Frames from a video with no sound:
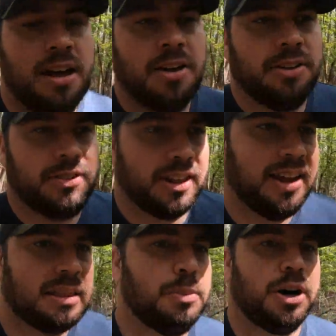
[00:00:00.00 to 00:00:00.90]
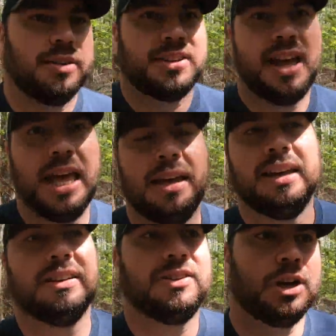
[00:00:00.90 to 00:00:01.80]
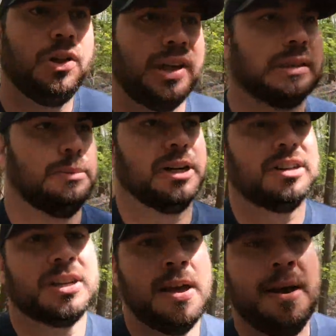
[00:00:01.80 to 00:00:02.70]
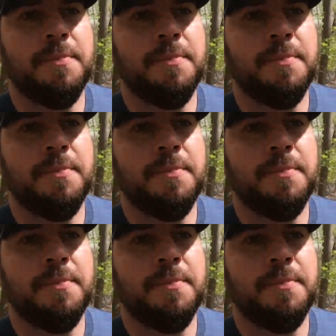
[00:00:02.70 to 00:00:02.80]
If you like the books, even if you don't like the books,